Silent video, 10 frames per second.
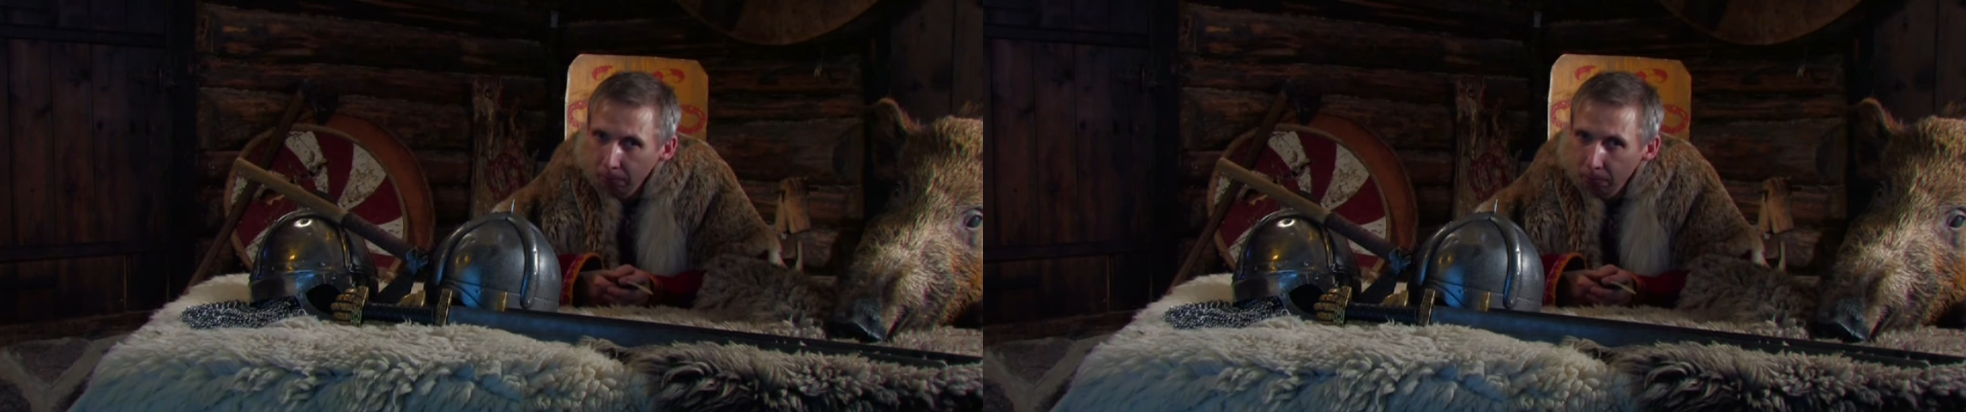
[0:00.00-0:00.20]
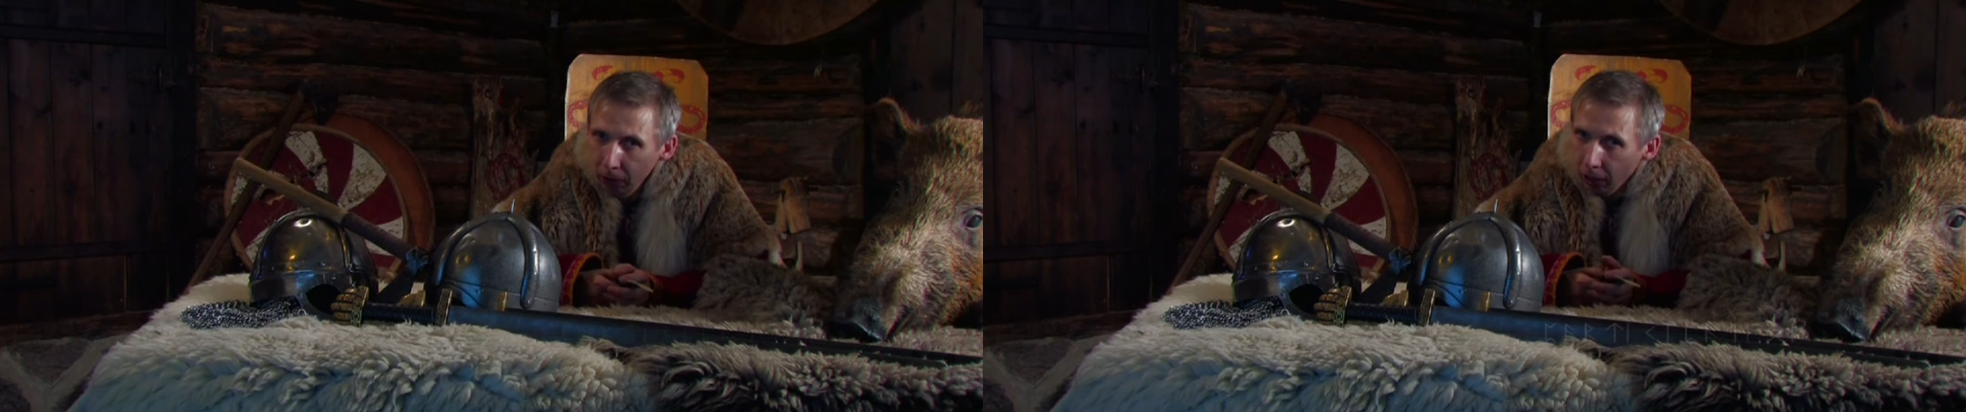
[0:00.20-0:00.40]

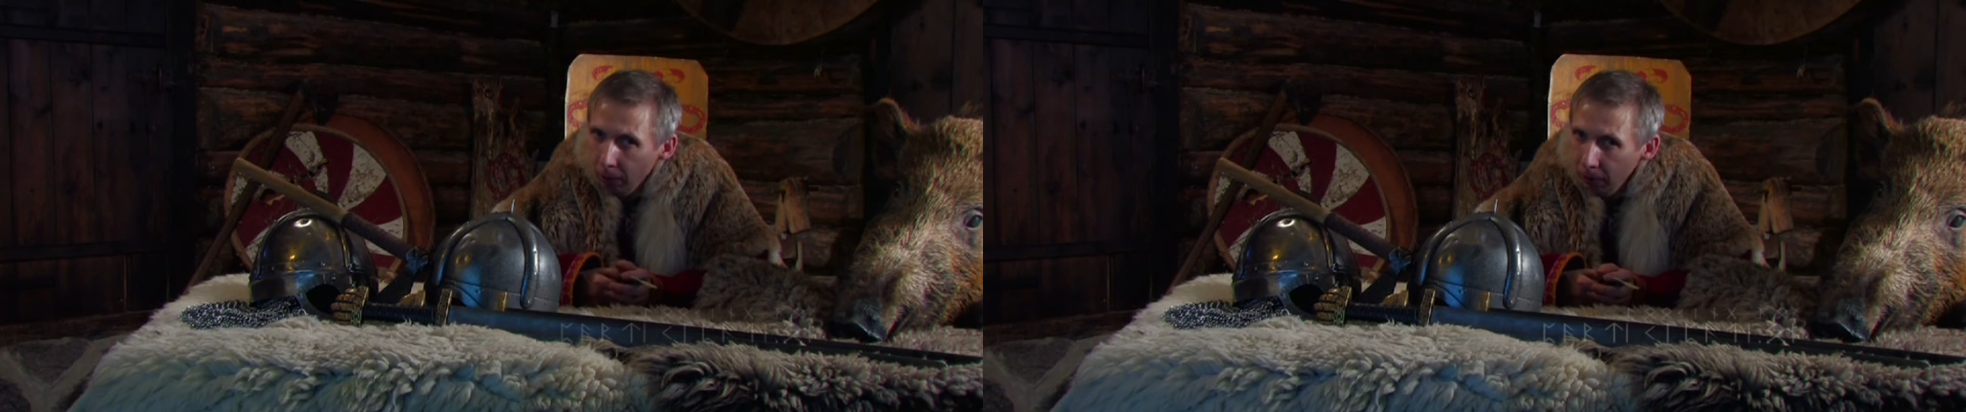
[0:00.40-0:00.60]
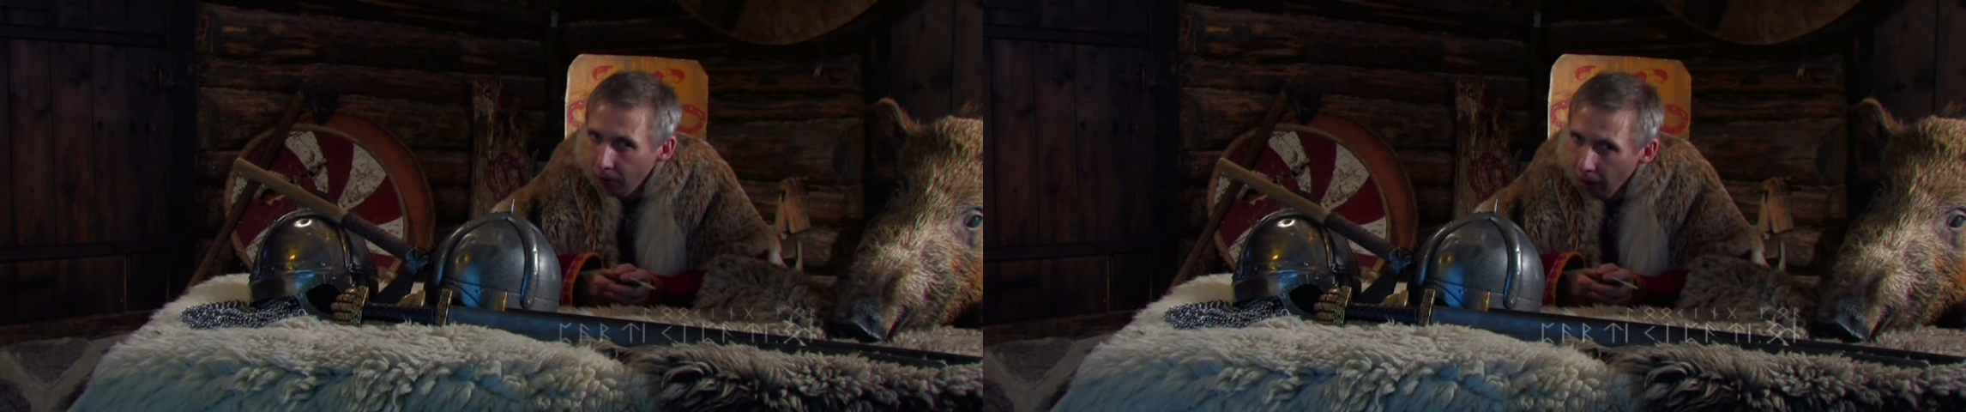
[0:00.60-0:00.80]

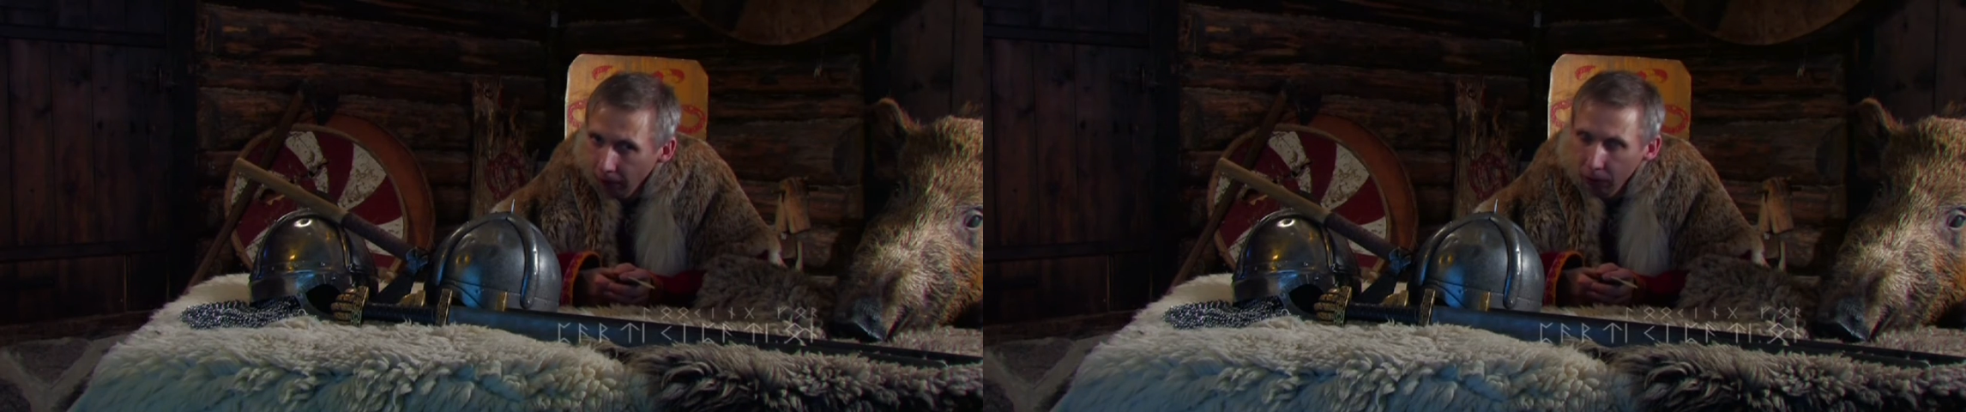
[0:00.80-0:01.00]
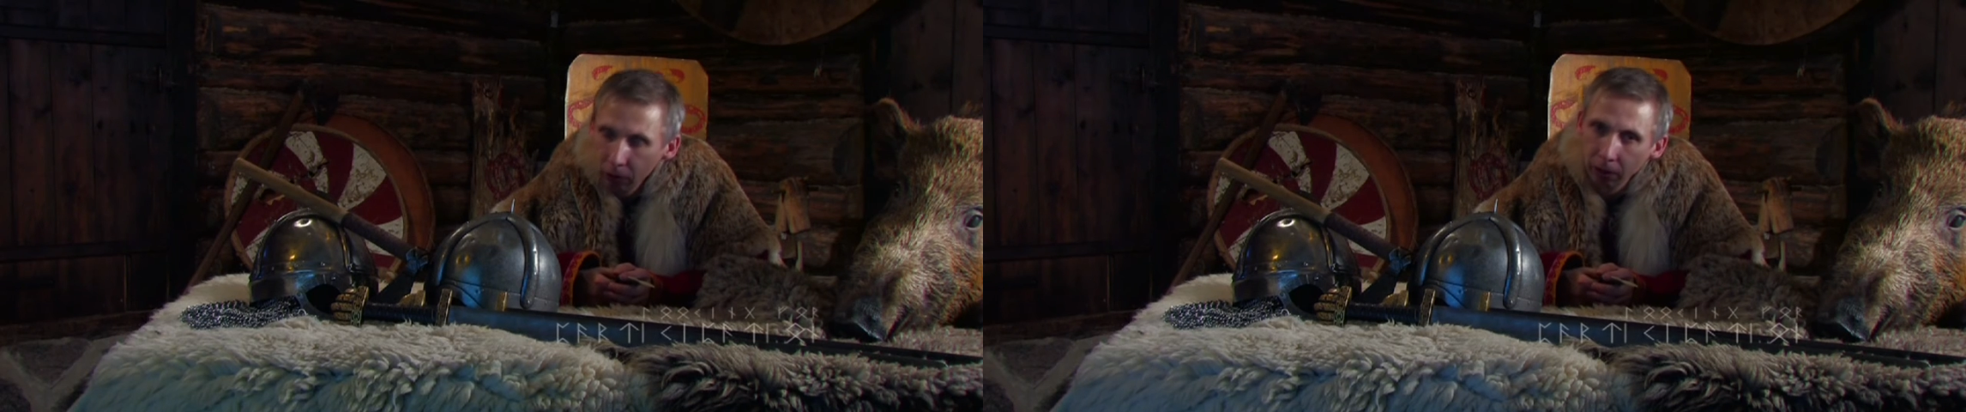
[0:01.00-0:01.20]
become
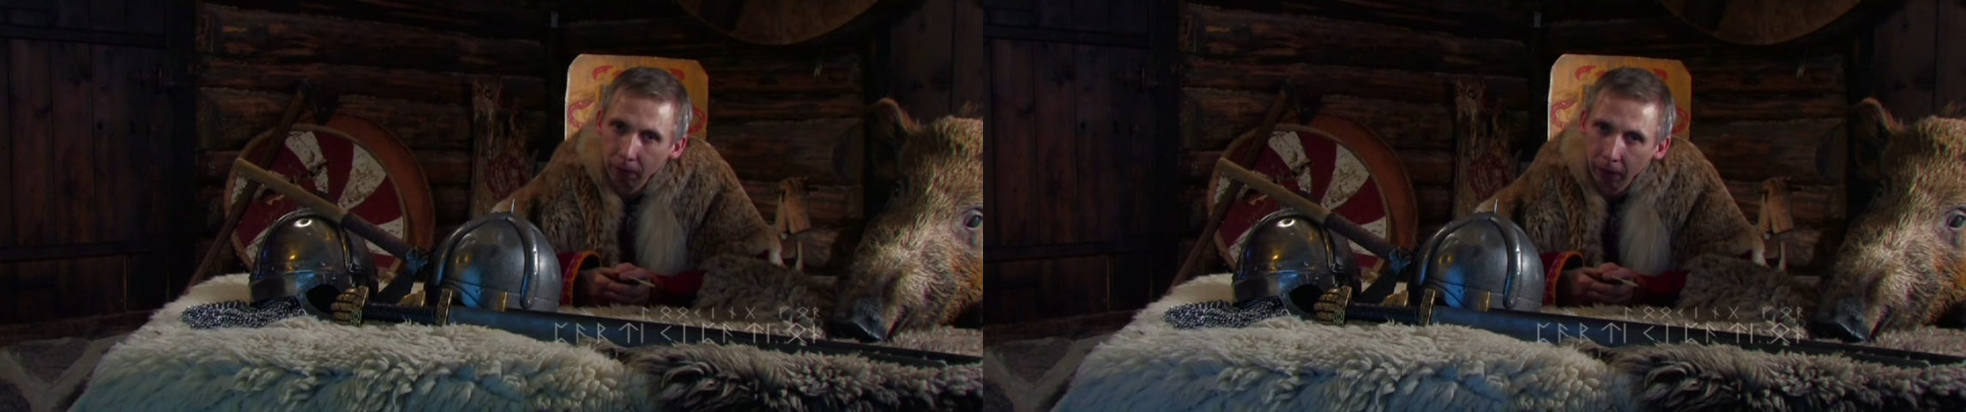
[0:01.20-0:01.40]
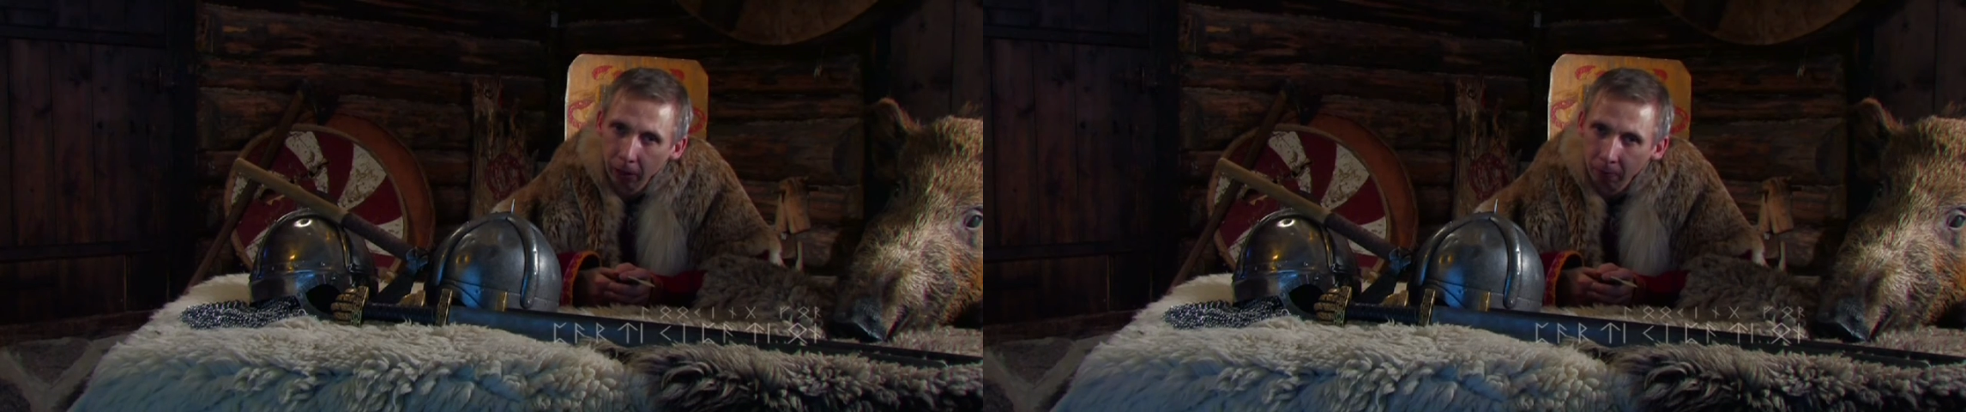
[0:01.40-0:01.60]
involved with the
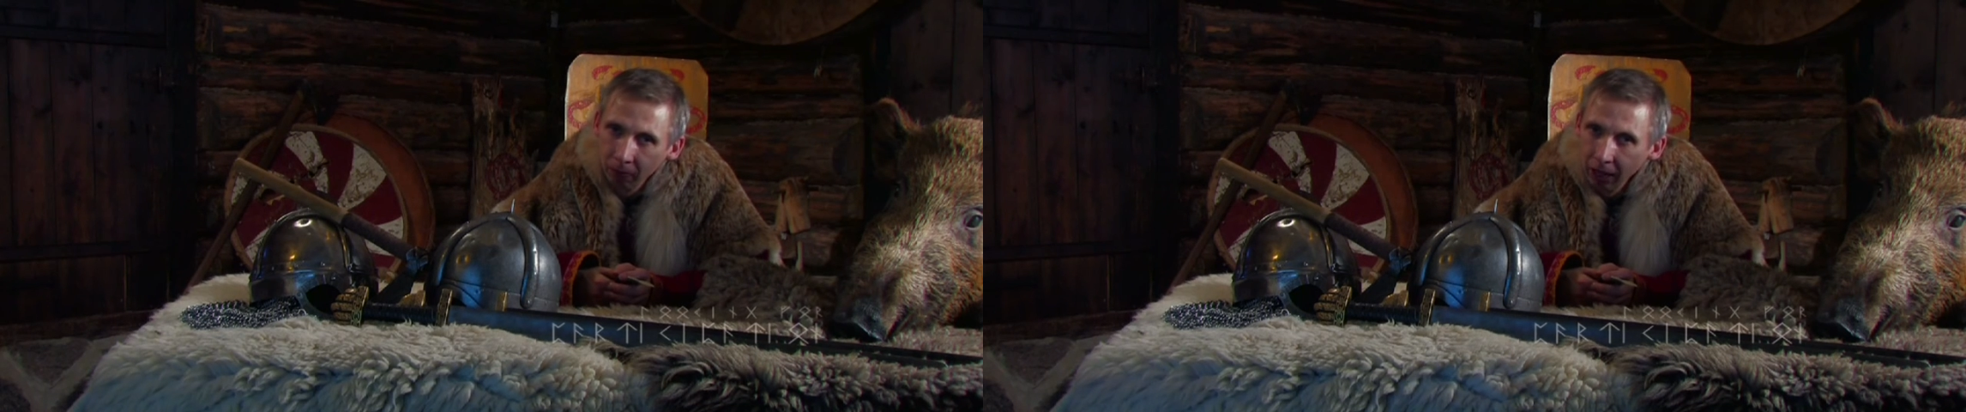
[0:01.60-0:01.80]
film.